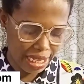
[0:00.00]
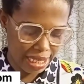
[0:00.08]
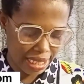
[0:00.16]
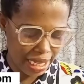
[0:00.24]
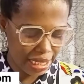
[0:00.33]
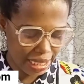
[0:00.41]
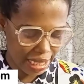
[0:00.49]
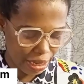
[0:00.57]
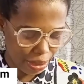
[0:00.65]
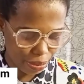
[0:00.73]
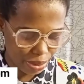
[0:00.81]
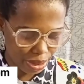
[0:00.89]
like I said,
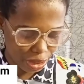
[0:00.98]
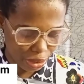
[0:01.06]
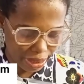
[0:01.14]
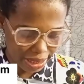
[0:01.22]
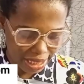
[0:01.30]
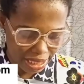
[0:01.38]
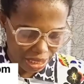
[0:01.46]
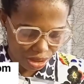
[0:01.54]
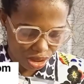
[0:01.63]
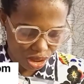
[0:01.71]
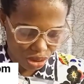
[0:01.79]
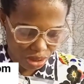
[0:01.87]
the correct answer
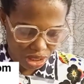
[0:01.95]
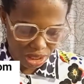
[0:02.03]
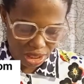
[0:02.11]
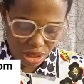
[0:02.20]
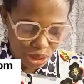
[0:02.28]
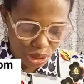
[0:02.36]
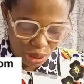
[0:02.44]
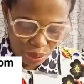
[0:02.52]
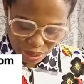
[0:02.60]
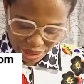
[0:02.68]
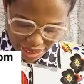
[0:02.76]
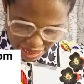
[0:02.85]
to this question is not
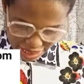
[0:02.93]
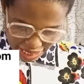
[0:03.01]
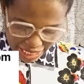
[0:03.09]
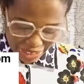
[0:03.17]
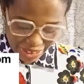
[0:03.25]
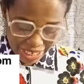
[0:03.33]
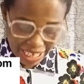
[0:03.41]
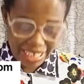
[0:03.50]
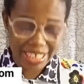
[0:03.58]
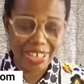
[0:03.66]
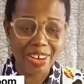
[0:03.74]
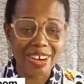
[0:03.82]
option C.
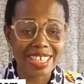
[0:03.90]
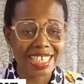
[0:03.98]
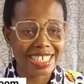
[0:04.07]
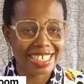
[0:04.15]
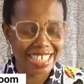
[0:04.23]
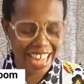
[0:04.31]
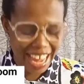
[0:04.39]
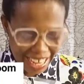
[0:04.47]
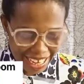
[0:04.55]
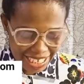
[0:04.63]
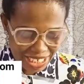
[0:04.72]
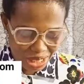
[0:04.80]
Okay, the correct answer
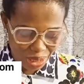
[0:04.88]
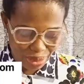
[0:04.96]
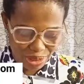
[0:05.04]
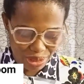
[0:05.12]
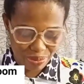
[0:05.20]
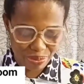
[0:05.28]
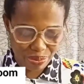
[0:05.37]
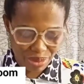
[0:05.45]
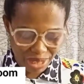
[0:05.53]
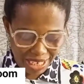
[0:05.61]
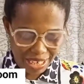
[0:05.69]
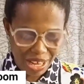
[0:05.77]
is option
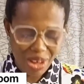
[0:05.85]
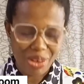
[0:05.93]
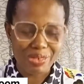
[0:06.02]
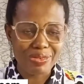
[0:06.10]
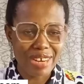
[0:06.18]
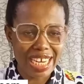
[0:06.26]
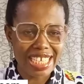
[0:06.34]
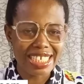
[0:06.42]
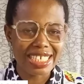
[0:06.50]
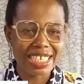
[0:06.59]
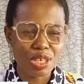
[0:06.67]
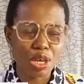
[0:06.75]
B. Why
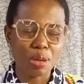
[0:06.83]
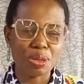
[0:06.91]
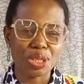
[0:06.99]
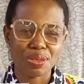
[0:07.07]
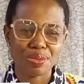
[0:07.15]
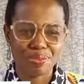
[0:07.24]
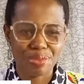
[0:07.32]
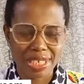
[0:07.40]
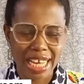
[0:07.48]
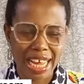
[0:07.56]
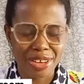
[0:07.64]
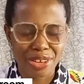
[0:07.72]
is it option
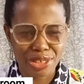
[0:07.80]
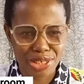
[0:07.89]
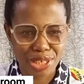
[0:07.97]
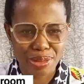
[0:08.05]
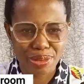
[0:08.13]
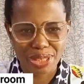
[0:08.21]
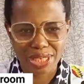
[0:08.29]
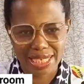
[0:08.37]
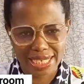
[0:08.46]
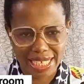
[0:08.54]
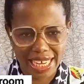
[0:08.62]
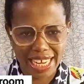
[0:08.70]
B and not option
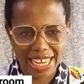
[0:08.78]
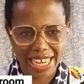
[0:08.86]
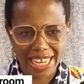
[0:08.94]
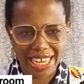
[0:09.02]
C?